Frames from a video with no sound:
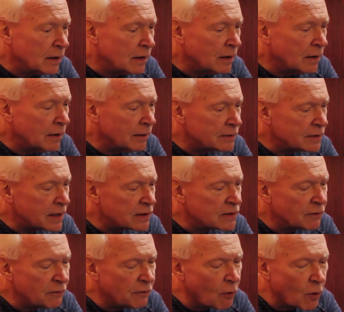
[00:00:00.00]
Uh, yeah, sets
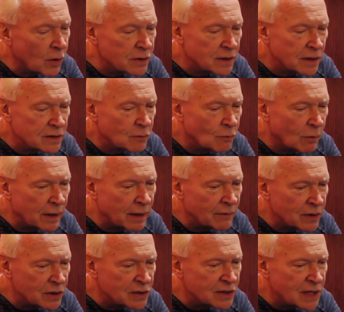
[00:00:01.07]
of four, sets, whatever
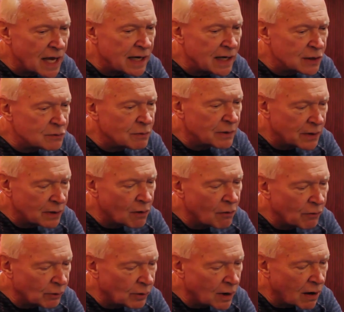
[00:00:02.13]
the set is with the
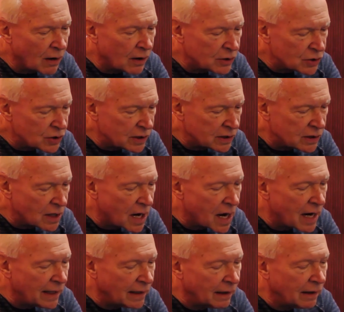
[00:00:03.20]
overarching
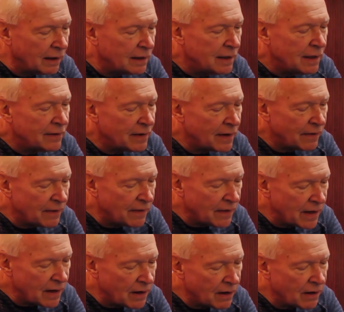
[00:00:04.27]
title, then
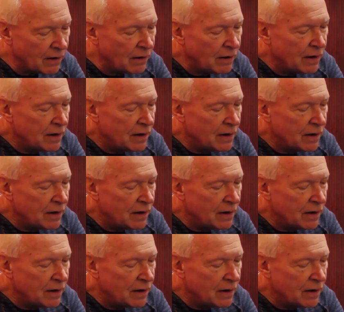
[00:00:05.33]
there